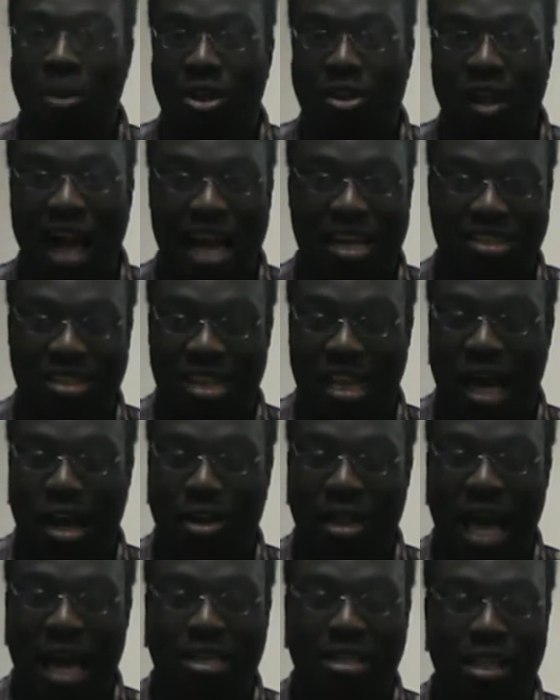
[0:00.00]

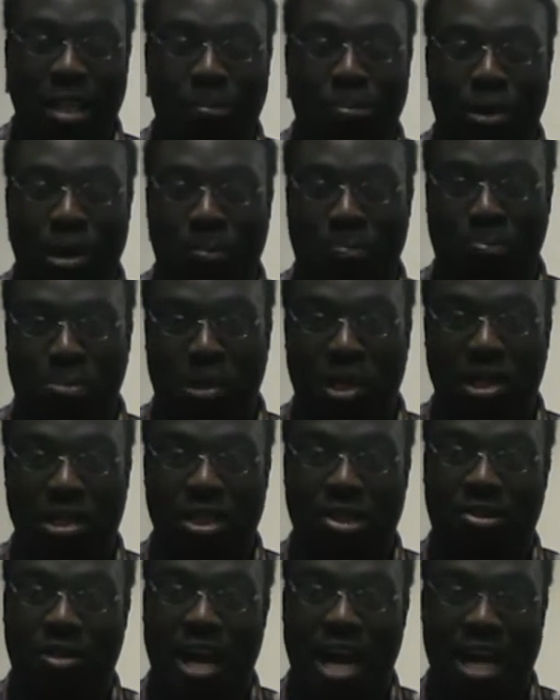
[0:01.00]
I'll actually put a bullet
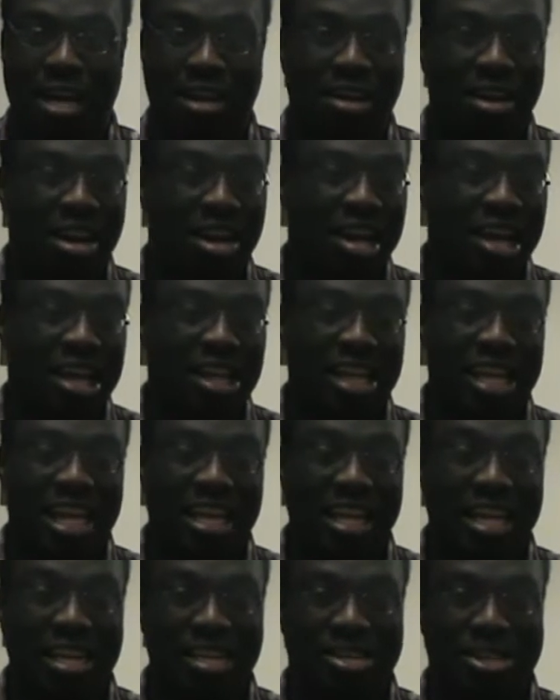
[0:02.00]
in her head. And they didn't